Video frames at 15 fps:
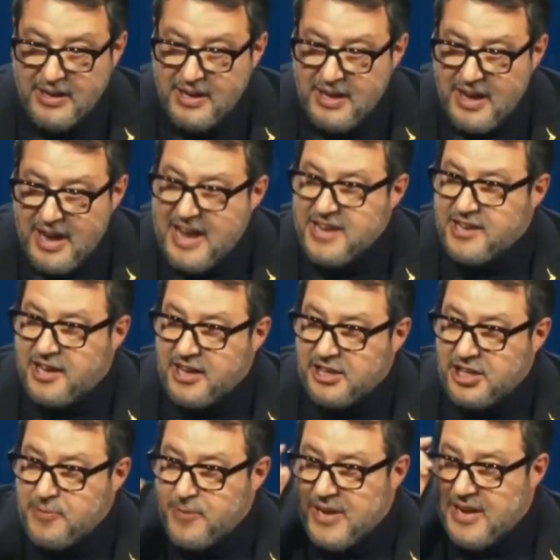It is
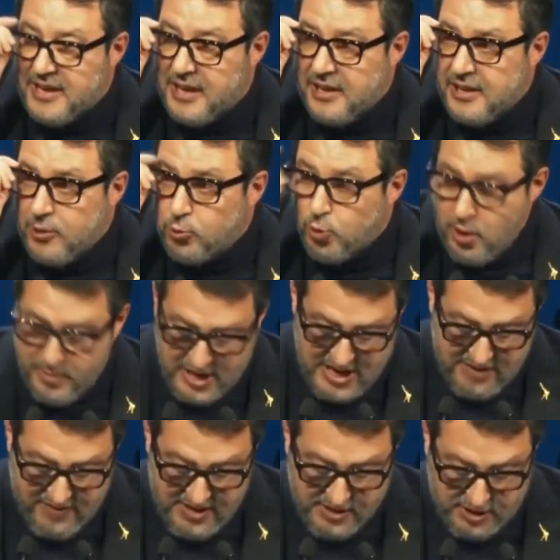incredible that in
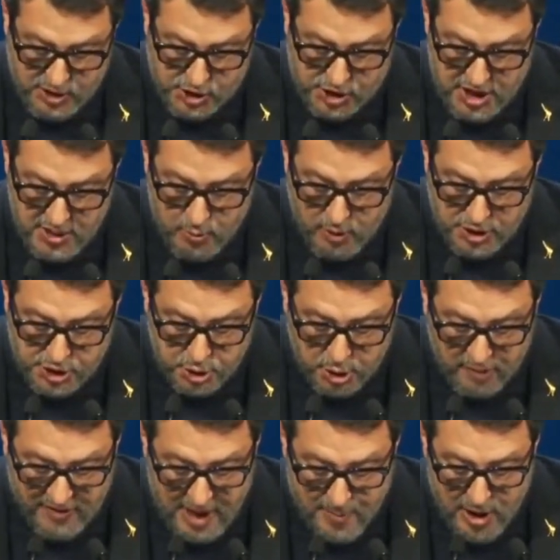
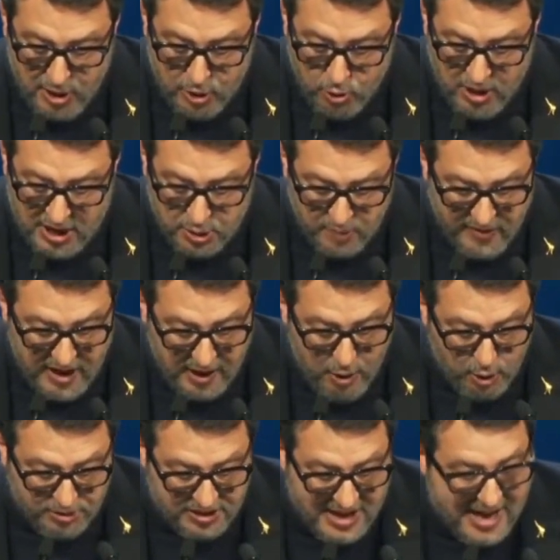2025 we still
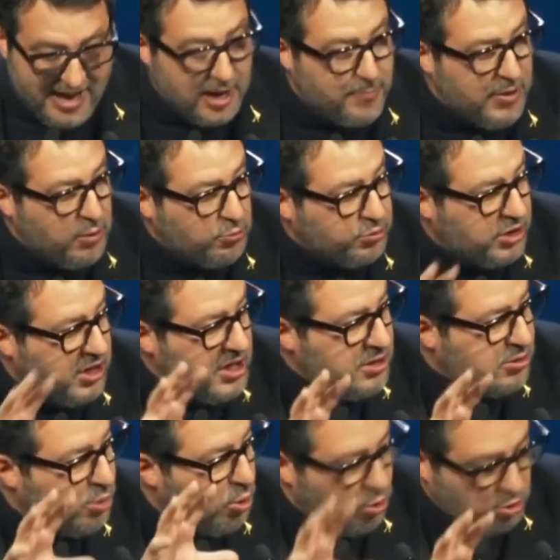have to fight for
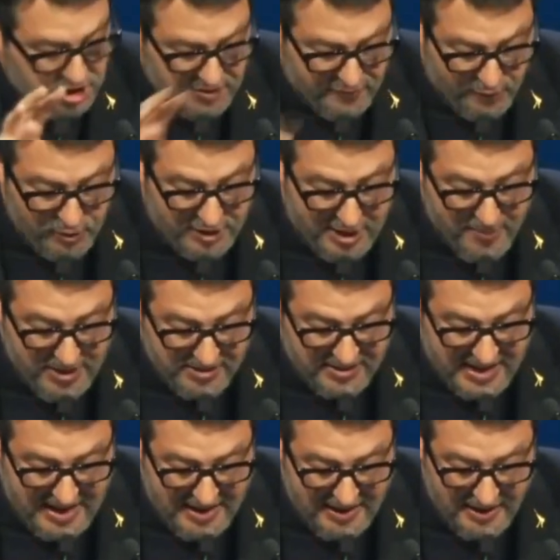such a fundamental
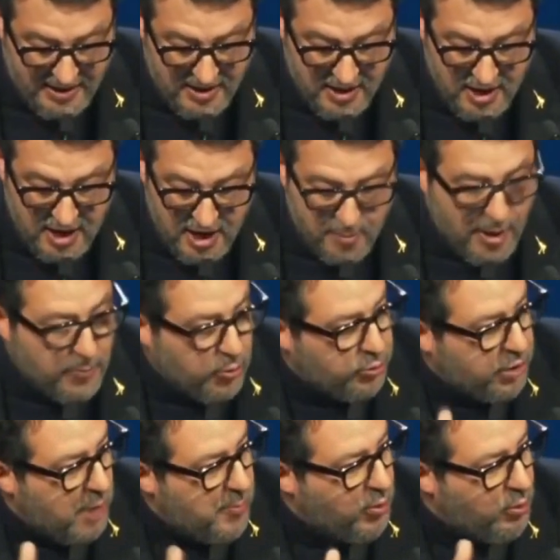right. But what
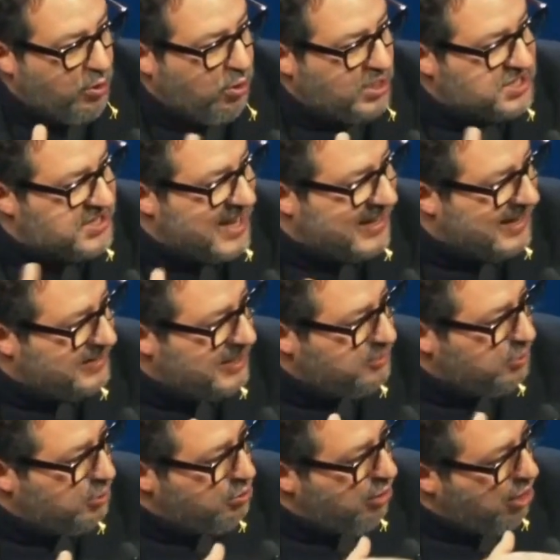is happening in Europe
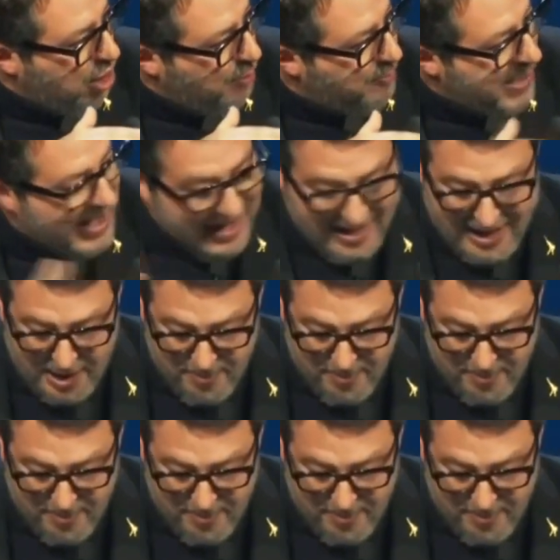is alarming.